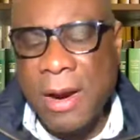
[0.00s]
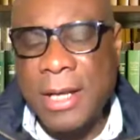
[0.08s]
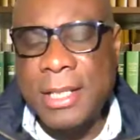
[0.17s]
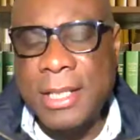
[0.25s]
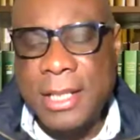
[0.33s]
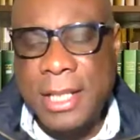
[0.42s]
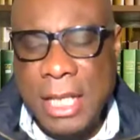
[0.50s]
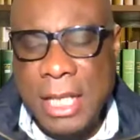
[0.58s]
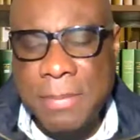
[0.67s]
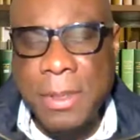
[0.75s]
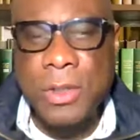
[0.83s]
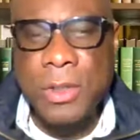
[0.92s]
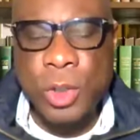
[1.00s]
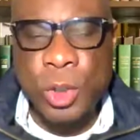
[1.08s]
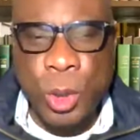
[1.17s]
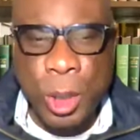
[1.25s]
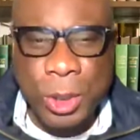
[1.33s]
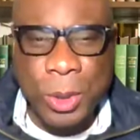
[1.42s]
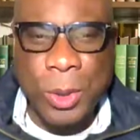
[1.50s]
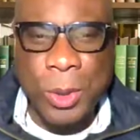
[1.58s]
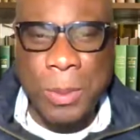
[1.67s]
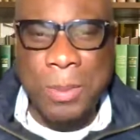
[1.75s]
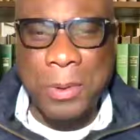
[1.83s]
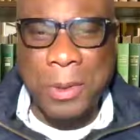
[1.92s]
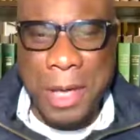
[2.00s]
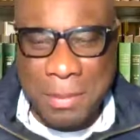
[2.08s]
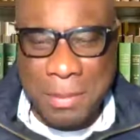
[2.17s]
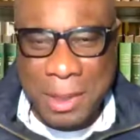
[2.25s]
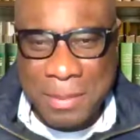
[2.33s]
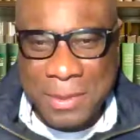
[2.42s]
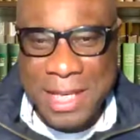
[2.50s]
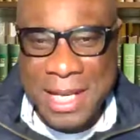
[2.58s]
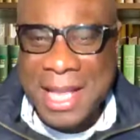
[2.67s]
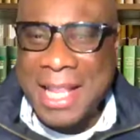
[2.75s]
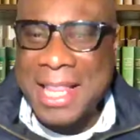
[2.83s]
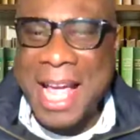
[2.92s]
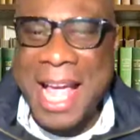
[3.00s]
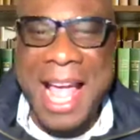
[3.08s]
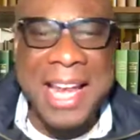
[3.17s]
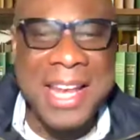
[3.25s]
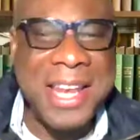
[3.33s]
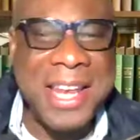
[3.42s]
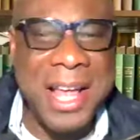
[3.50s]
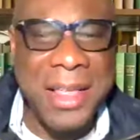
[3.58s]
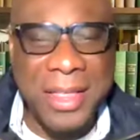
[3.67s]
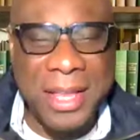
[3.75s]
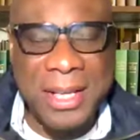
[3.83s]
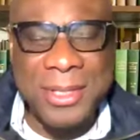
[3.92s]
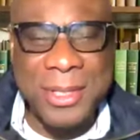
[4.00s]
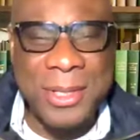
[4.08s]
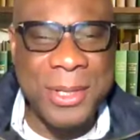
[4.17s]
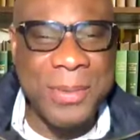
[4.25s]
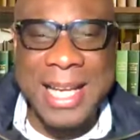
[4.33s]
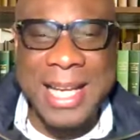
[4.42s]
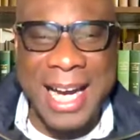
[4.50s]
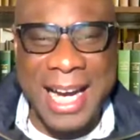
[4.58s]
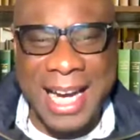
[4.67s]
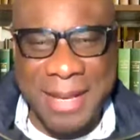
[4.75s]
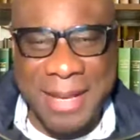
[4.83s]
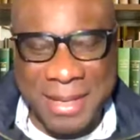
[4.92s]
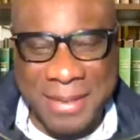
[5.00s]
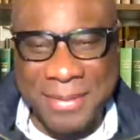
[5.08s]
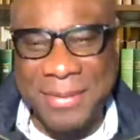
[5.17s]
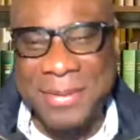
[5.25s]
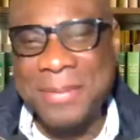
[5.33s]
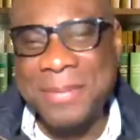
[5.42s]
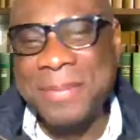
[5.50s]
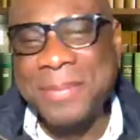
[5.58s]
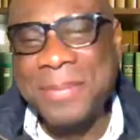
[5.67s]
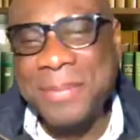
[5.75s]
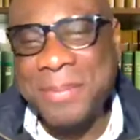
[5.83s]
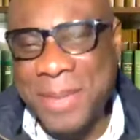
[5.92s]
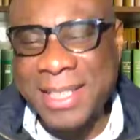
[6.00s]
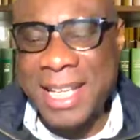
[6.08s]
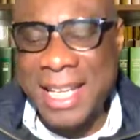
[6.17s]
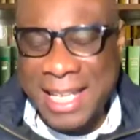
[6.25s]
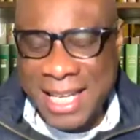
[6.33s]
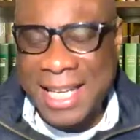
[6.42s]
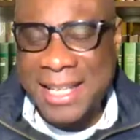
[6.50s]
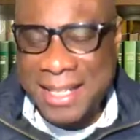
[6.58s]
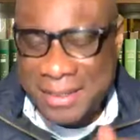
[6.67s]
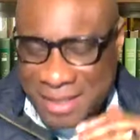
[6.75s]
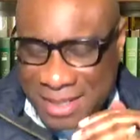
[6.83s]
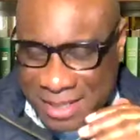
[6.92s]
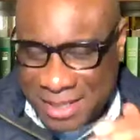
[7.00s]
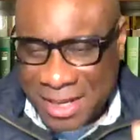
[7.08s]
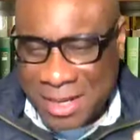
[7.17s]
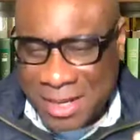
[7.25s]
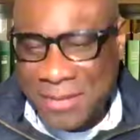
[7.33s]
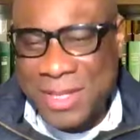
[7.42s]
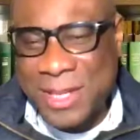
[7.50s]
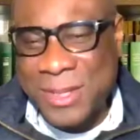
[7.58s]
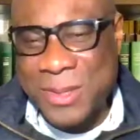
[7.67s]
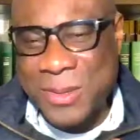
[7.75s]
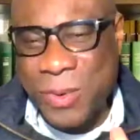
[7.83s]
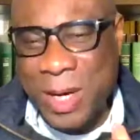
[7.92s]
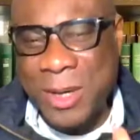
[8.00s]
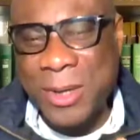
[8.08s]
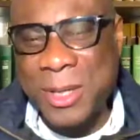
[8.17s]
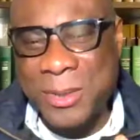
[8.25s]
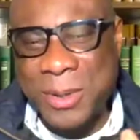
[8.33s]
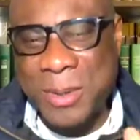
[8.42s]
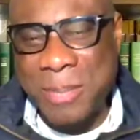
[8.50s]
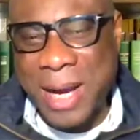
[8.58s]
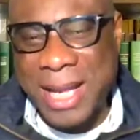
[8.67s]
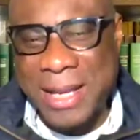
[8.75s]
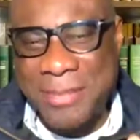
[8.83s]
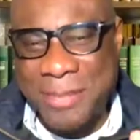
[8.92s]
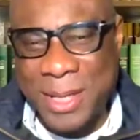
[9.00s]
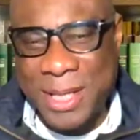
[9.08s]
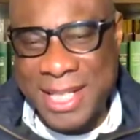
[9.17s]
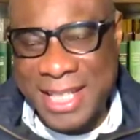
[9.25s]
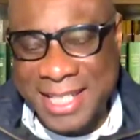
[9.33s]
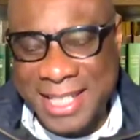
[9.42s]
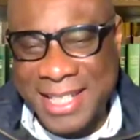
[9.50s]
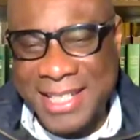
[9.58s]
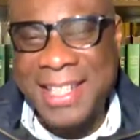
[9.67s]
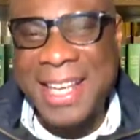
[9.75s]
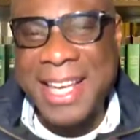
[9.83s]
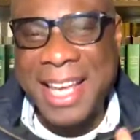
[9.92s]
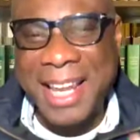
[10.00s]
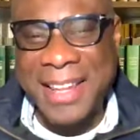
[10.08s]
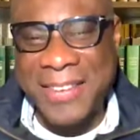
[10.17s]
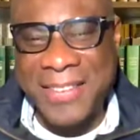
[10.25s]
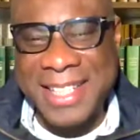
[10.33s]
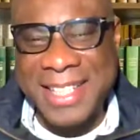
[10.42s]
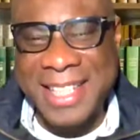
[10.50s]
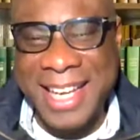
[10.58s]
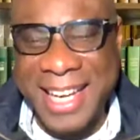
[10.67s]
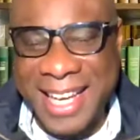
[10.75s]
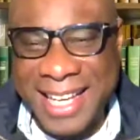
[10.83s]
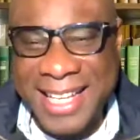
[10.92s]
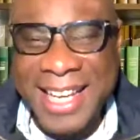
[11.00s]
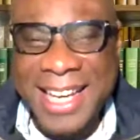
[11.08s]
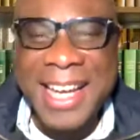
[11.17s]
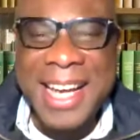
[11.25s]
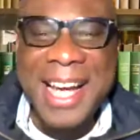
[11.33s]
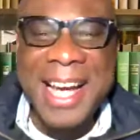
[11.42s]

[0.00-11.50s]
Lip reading: there are deep structural problems that had nothing to do with the IMF. But again, this is a conversation we're going to unpack in more detail in the weeks ahead.